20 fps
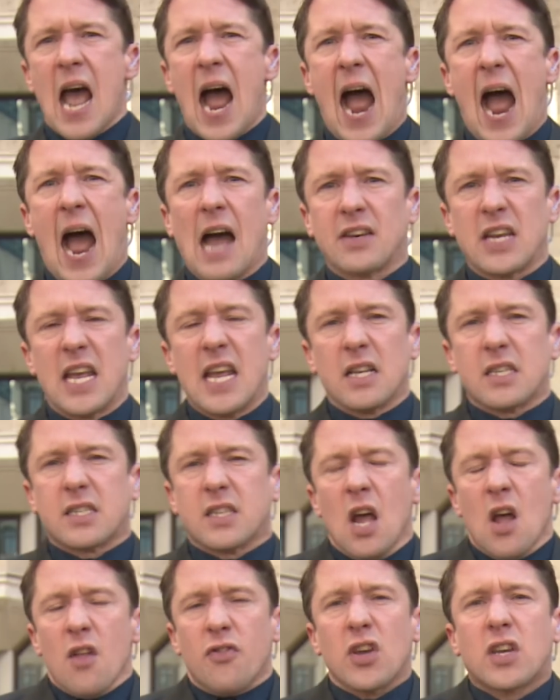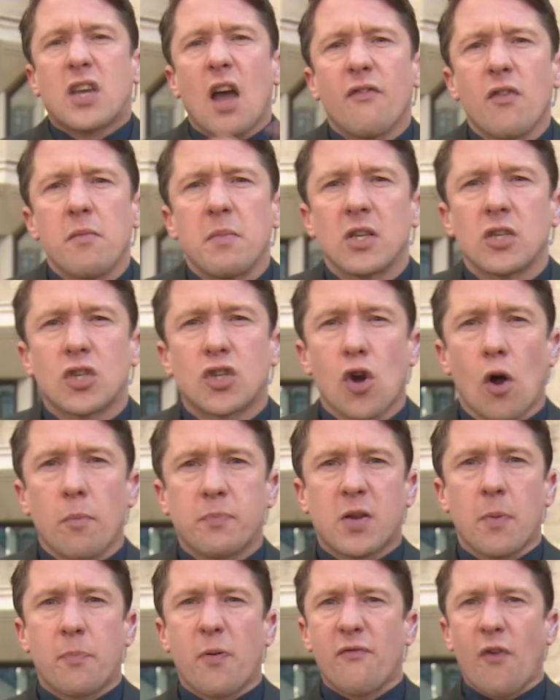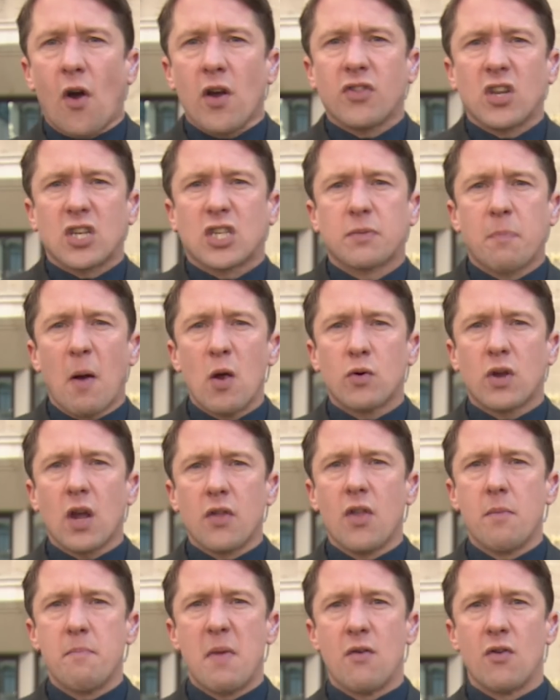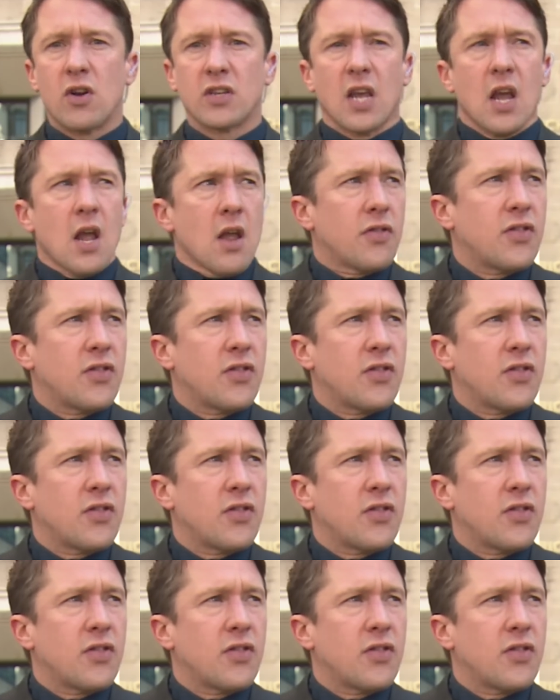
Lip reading: and it's the government's job to provide the smoke and the mirrors.